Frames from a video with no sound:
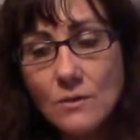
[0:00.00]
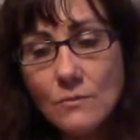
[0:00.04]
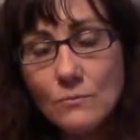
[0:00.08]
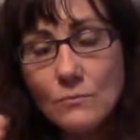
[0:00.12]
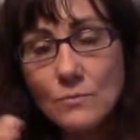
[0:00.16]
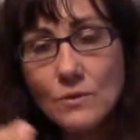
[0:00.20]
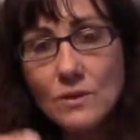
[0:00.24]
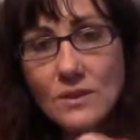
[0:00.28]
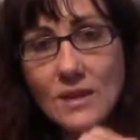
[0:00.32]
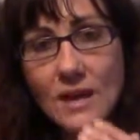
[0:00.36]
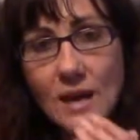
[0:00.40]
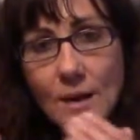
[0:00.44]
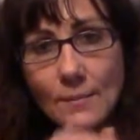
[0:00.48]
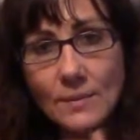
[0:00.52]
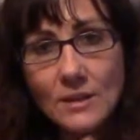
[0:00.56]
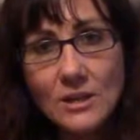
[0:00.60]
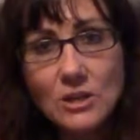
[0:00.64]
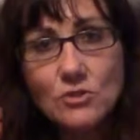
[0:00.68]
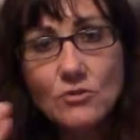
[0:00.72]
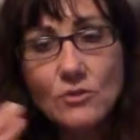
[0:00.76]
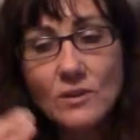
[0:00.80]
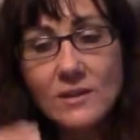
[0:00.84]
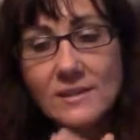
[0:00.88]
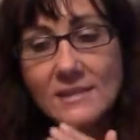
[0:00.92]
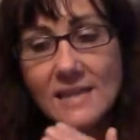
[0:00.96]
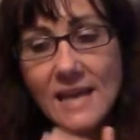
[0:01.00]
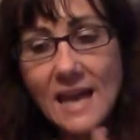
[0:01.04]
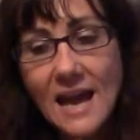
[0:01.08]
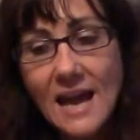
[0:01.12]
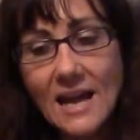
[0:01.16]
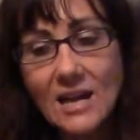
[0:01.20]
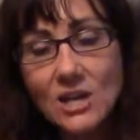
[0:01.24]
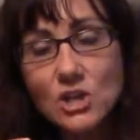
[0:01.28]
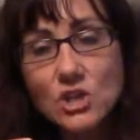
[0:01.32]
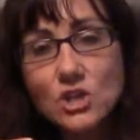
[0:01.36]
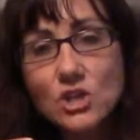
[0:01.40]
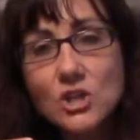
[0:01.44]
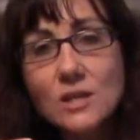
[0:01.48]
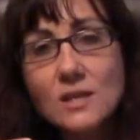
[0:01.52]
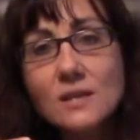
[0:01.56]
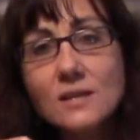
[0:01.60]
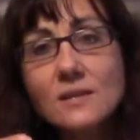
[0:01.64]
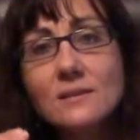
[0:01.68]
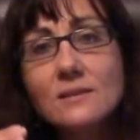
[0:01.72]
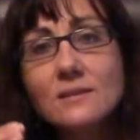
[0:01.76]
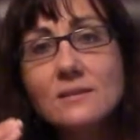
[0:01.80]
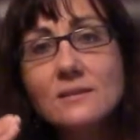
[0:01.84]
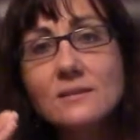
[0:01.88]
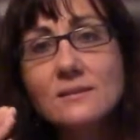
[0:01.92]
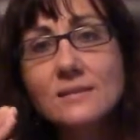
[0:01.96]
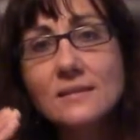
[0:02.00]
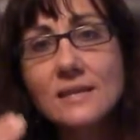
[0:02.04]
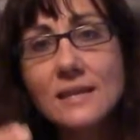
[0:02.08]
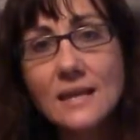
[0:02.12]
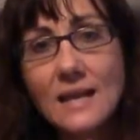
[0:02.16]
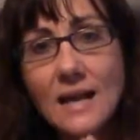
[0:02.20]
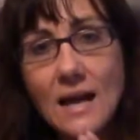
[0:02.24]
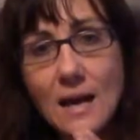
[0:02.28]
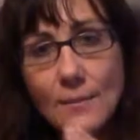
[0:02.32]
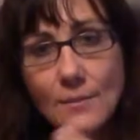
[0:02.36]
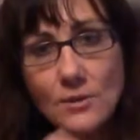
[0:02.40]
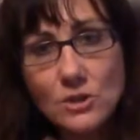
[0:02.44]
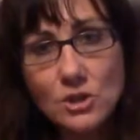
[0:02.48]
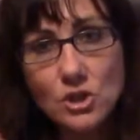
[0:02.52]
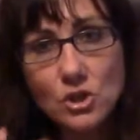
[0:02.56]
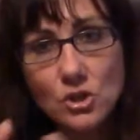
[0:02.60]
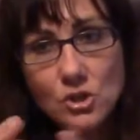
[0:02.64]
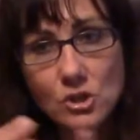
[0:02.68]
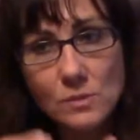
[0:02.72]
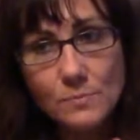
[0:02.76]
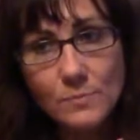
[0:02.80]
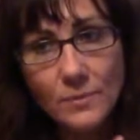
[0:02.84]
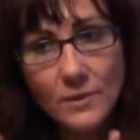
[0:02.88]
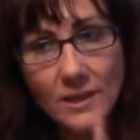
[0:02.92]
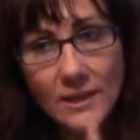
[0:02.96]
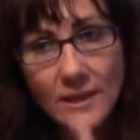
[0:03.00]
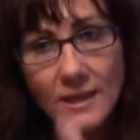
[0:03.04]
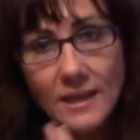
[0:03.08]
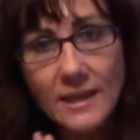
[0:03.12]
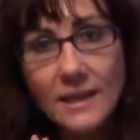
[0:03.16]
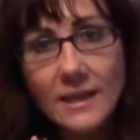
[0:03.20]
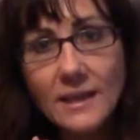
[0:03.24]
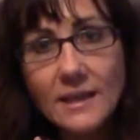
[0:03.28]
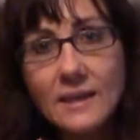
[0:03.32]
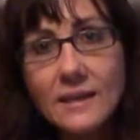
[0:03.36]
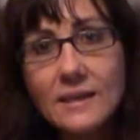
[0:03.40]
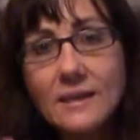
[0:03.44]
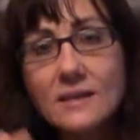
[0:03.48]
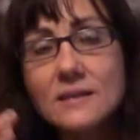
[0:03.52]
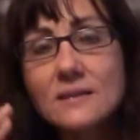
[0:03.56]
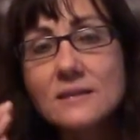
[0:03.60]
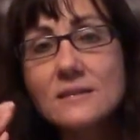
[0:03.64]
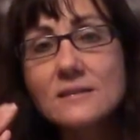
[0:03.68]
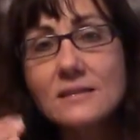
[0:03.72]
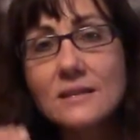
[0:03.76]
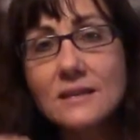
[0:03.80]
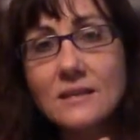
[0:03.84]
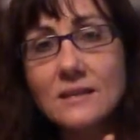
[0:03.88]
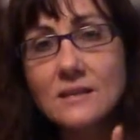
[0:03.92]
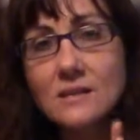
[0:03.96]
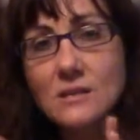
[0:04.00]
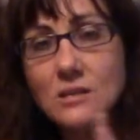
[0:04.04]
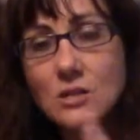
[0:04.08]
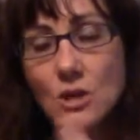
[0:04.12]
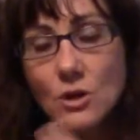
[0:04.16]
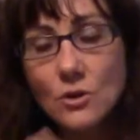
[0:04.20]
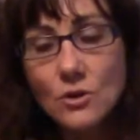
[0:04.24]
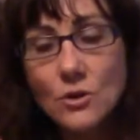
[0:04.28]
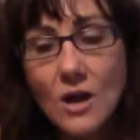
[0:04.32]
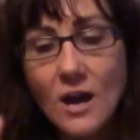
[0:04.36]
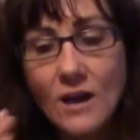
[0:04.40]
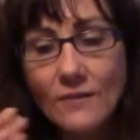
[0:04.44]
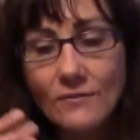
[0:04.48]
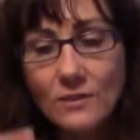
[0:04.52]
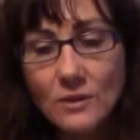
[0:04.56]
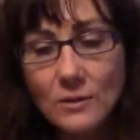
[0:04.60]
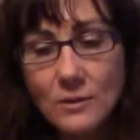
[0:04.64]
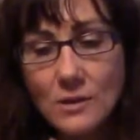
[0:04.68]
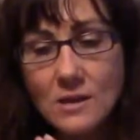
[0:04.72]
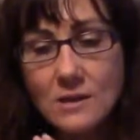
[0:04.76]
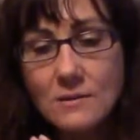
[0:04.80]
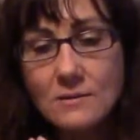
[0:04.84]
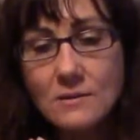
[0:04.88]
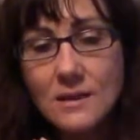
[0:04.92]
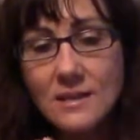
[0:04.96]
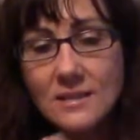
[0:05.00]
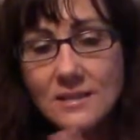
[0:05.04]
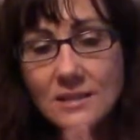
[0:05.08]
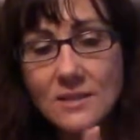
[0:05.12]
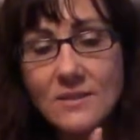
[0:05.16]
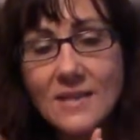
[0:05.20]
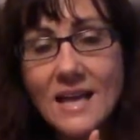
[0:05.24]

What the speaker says: with how many transactions and how much your split is, and you know you have to.